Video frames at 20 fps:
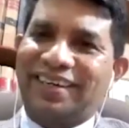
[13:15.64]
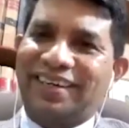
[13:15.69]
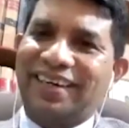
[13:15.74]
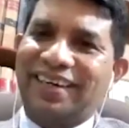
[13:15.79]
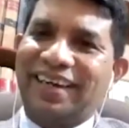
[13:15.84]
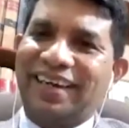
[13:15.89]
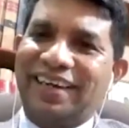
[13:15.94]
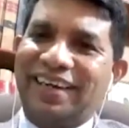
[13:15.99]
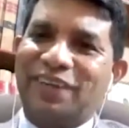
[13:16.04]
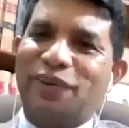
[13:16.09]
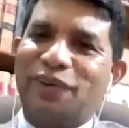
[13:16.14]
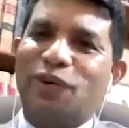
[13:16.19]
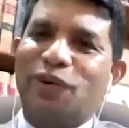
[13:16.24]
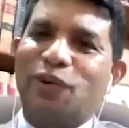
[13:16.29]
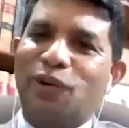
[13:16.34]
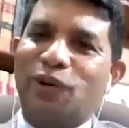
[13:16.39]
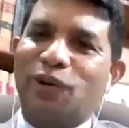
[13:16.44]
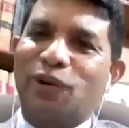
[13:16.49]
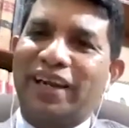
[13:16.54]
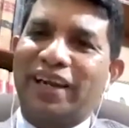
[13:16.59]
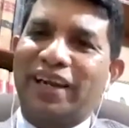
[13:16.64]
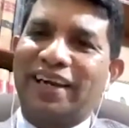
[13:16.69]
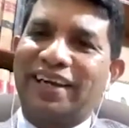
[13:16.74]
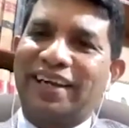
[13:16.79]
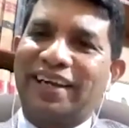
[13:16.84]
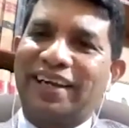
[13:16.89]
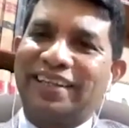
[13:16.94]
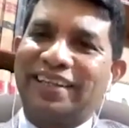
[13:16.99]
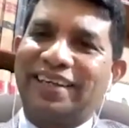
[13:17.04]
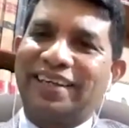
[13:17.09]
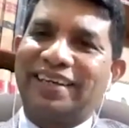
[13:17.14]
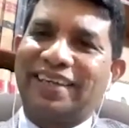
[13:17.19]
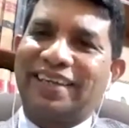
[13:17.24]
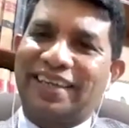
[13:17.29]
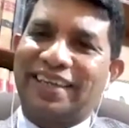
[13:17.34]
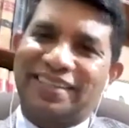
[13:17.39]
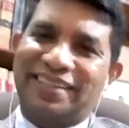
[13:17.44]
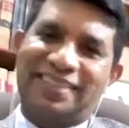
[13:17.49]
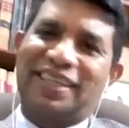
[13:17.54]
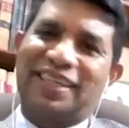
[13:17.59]
get your goal and get the
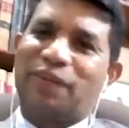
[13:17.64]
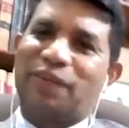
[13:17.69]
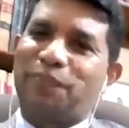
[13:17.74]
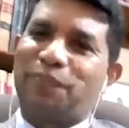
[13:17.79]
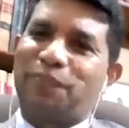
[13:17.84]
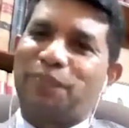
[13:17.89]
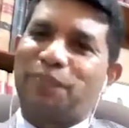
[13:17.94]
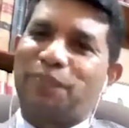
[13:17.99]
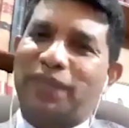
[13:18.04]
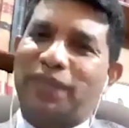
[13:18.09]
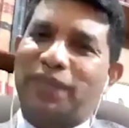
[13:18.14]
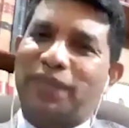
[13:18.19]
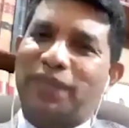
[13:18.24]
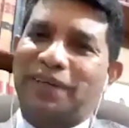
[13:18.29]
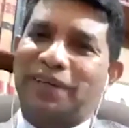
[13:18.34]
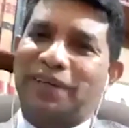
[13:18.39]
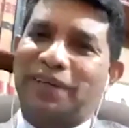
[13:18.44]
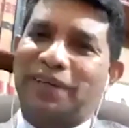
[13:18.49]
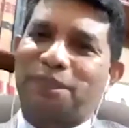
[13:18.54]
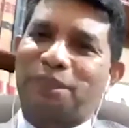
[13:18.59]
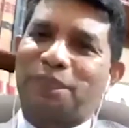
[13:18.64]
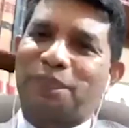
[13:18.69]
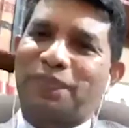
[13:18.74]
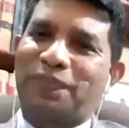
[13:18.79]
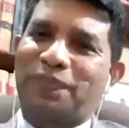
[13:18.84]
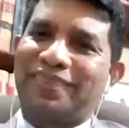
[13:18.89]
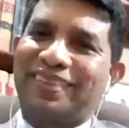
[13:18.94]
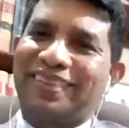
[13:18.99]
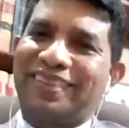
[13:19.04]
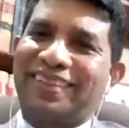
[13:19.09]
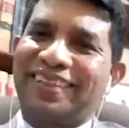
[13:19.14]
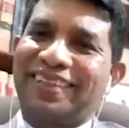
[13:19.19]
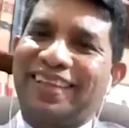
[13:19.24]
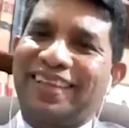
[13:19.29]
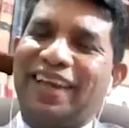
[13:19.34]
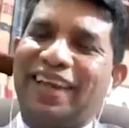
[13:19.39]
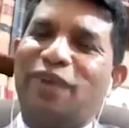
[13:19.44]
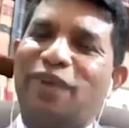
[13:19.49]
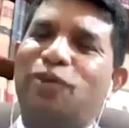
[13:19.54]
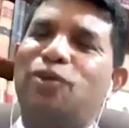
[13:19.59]
task completed.
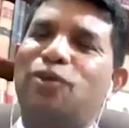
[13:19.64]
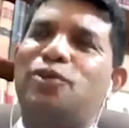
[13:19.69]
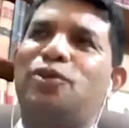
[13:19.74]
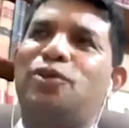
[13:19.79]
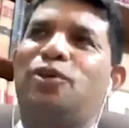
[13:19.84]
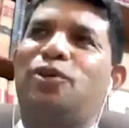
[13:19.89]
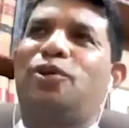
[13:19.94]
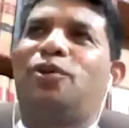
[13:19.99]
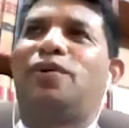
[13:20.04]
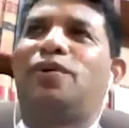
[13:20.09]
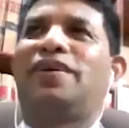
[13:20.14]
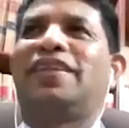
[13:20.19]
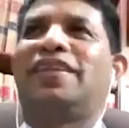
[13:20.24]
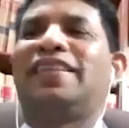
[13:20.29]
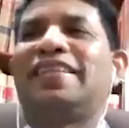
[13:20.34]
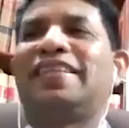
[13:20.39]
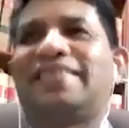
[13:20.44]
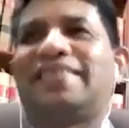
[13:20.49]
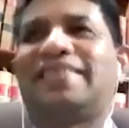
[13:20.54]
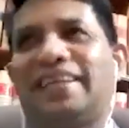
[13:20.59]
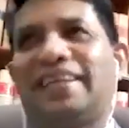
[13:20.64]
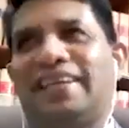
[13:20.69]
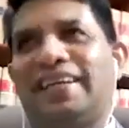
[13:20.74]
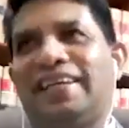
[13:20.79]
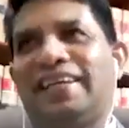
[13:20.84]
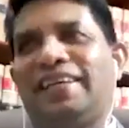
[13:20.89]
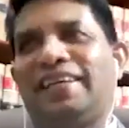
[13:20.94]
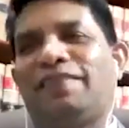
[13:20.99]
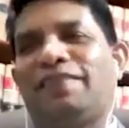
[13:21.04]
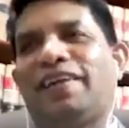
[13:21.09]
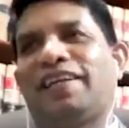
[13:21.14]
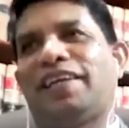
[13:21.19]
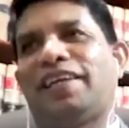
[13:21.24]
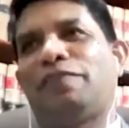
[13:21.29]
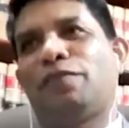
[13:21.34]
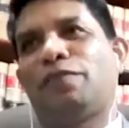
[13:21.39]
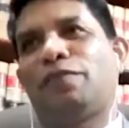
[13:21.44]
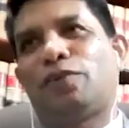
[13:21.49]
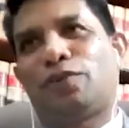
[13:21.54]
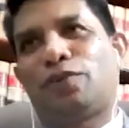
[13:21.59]
And also the secondly, what
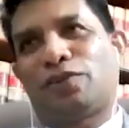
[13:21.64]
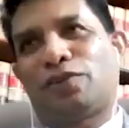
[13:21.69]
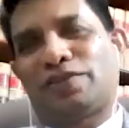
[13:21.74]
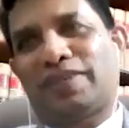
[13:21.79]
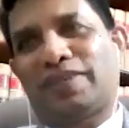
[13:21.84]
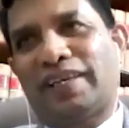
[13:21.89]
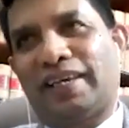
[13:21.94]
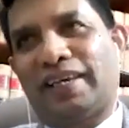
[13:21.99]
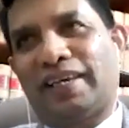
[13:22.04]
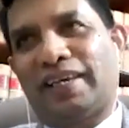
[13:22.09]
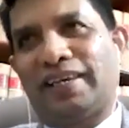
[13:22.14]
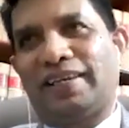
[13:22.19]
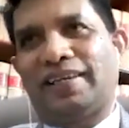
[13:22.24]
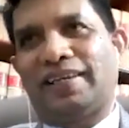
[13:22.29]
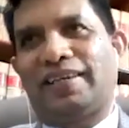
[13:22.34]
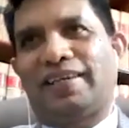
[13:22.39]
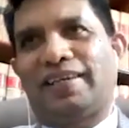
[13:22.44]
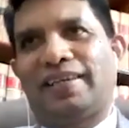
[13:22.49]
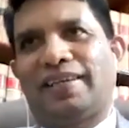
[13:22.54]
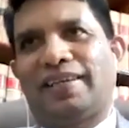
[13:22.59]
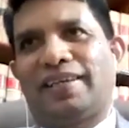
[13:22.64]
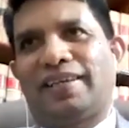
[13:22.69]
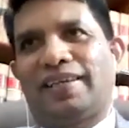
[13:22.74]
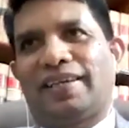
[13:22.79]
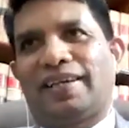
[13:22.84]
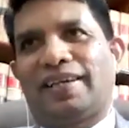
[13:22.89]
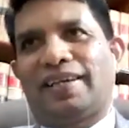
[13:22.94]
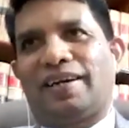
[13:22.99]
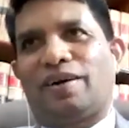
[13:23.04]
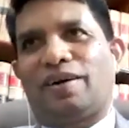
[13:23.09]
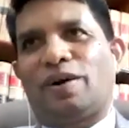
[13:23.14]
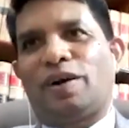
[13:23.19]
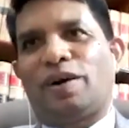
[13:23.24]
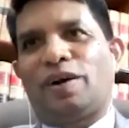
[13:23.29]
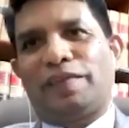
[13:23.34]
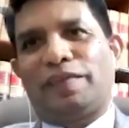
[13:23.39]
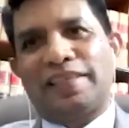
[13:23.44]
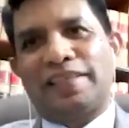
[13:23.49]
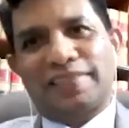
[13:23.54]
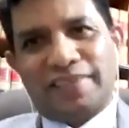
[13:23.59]
I would to say,
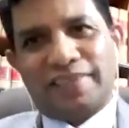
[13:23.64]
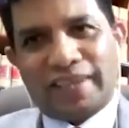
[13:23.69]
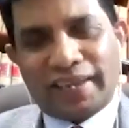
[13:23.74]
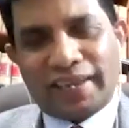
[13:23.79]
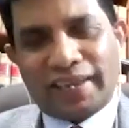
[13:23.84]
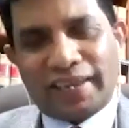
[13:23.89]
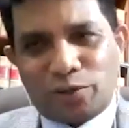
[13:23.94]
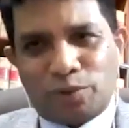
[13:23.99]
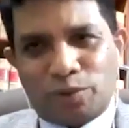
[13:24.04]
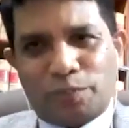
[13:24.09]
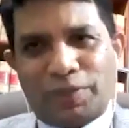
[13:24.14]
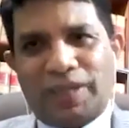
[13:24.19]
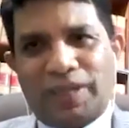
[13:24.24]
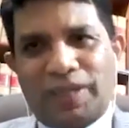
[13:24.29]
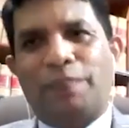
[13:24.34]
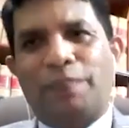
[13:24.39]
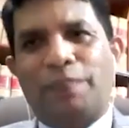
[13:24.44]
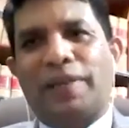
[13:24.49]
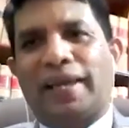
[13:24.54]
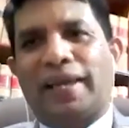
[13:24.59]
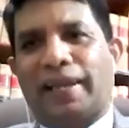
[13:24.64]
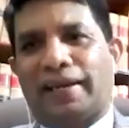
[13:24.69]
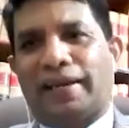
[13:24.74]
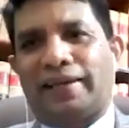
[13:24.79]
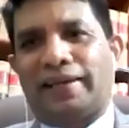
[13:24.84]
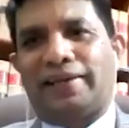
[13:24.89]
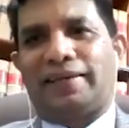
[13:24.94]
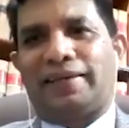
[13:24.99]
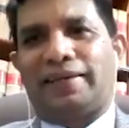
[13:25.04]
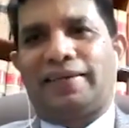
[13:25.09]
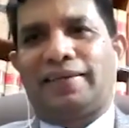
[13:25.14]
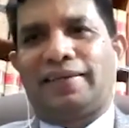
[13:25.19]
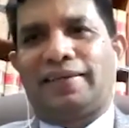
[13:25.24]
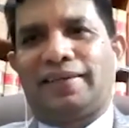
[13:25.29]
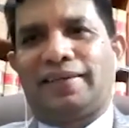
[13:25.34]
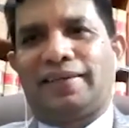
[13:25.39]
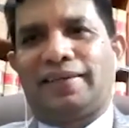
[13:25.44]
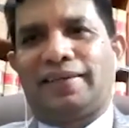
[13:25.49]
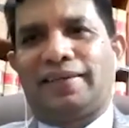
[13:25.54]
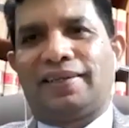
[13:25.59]
always try to pre-plan.
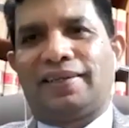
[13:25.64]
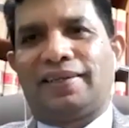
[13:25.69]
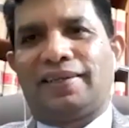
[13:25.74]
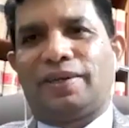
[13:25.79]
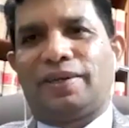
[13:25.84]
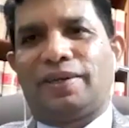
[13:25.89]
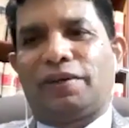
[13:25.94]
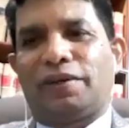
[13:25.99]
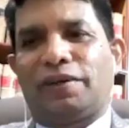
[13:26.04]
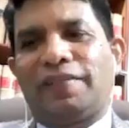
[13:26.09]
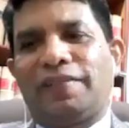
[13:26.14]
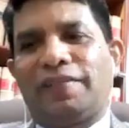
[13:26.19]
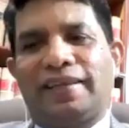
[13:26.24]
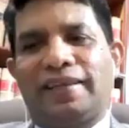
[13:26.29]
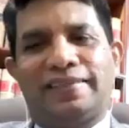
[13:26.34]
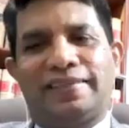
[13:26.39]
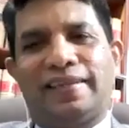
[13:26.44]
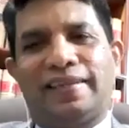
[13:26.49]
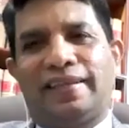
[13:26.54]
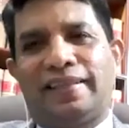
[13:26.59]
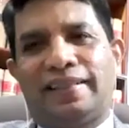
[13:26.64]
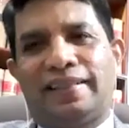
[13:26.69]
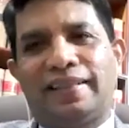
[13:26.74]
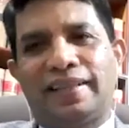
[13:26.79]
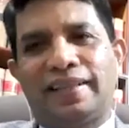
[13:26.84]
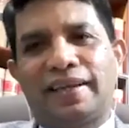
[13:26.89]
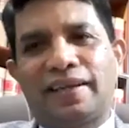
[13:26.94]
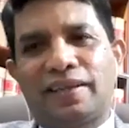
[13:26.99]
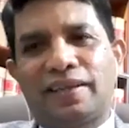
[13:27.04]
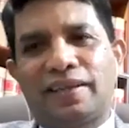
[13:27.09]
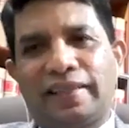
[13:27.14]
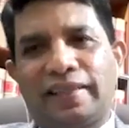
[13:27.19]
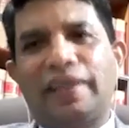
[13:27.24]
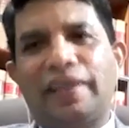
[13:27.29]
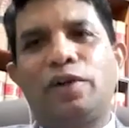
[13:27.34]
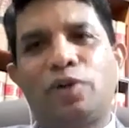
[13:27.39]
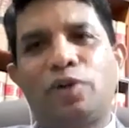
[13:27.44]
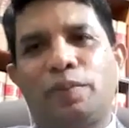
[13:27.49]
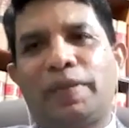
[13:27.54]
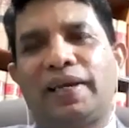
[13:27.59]
So if there is
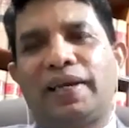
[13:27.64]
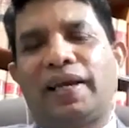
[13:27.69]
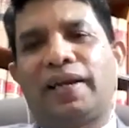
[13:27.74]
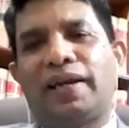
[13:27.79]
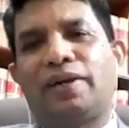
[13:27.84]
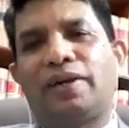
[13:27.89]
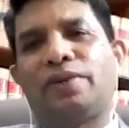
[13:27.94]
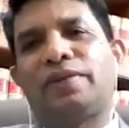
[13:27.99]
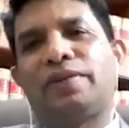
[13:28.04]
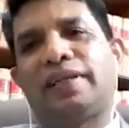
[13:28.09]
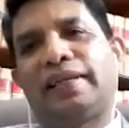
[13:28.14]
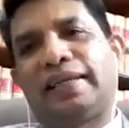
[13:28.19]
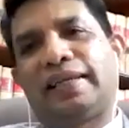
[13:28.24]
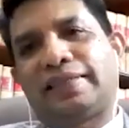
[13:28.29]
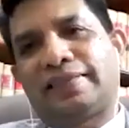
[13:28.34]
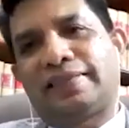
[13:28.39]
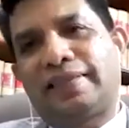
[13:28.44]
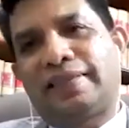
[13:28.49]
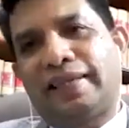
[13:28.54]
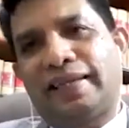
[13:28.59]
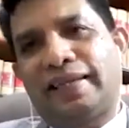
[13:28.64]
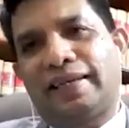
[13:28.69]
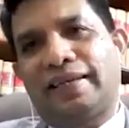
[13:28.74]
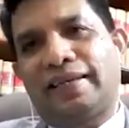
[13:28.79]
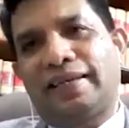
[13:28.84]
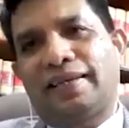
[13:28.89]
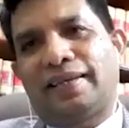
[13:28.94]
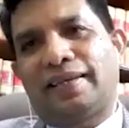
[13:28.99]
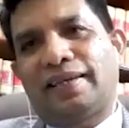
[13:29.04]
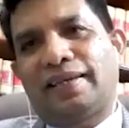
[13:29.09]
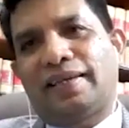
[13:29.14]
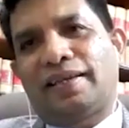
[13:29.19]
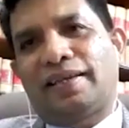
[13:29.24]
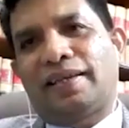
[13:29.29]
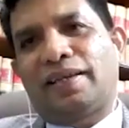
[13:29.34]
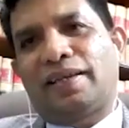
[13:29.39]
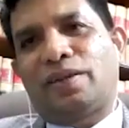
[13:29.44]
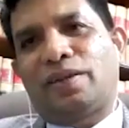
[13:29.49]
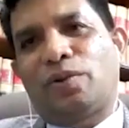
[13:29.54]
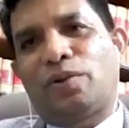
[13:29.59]
anything to be done on the next day,
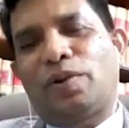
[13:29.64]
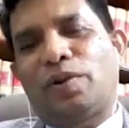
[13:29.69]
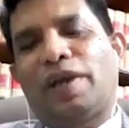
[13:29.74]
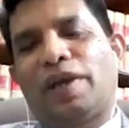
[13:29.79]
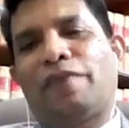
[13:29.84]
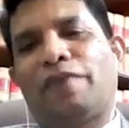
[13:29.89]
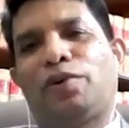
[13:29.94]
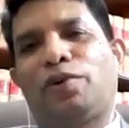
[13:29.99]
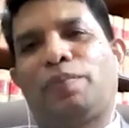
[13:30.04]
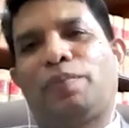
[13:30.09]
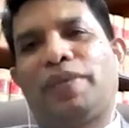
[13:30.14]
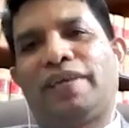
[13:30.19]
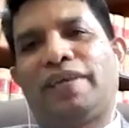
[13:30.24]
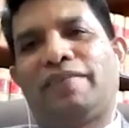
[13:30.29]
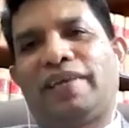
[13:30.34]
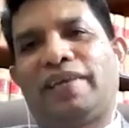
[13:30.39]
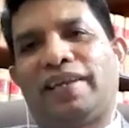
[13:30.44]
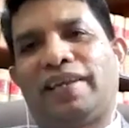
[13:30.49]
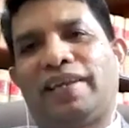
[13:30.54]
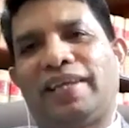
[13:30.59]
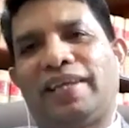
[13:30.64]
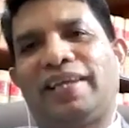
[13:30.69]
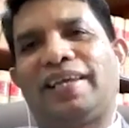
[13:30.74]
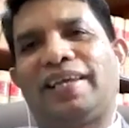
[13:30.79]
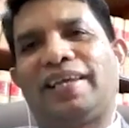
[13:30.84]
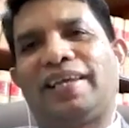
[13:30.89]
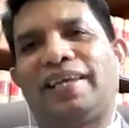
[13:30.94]
you have to be very